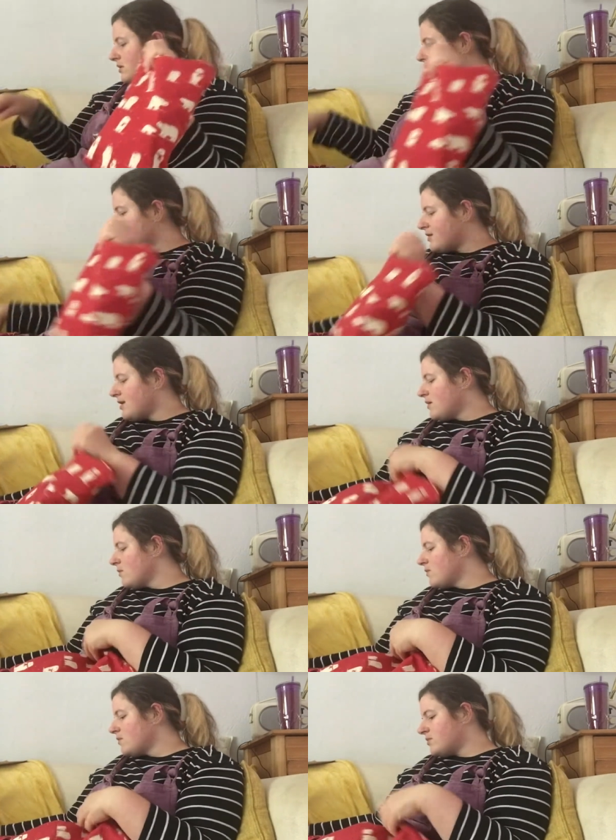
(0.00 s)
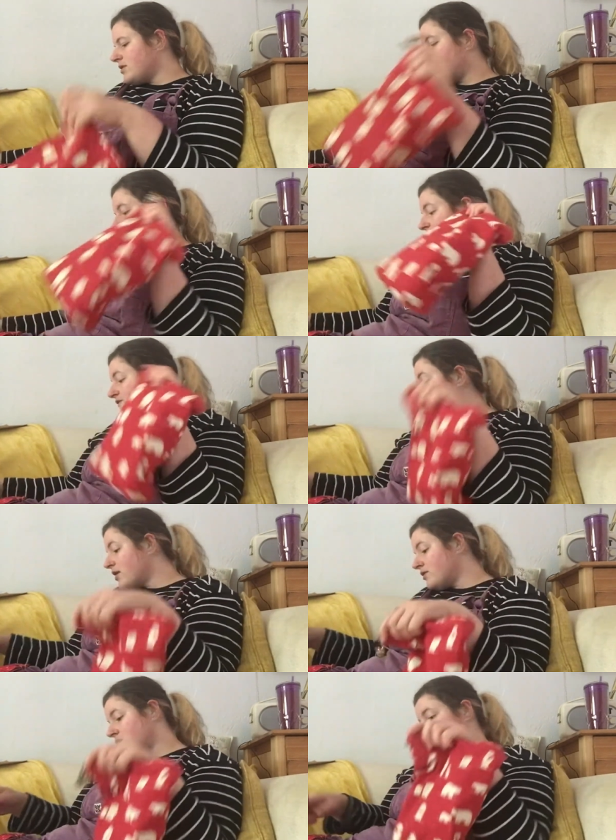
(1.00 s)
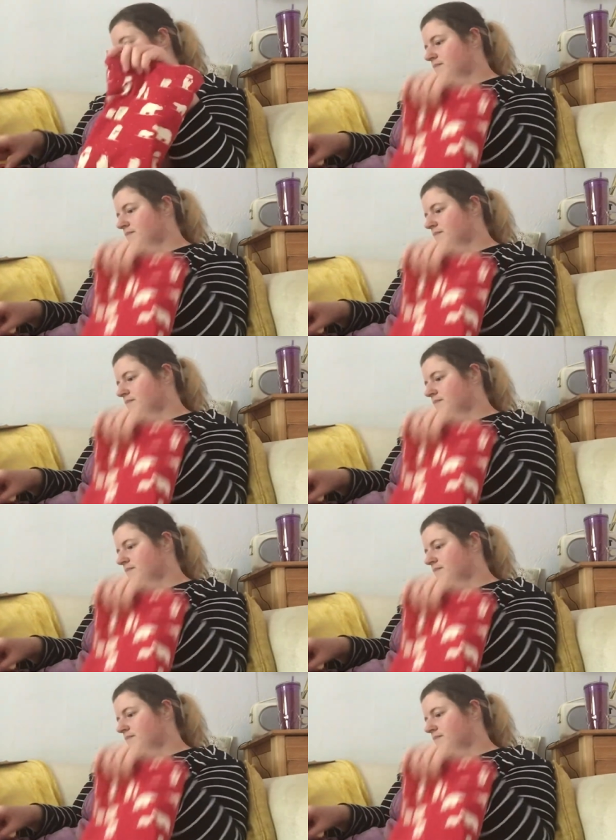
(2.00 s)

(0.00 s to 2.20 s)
So that's that. So that's the first sock.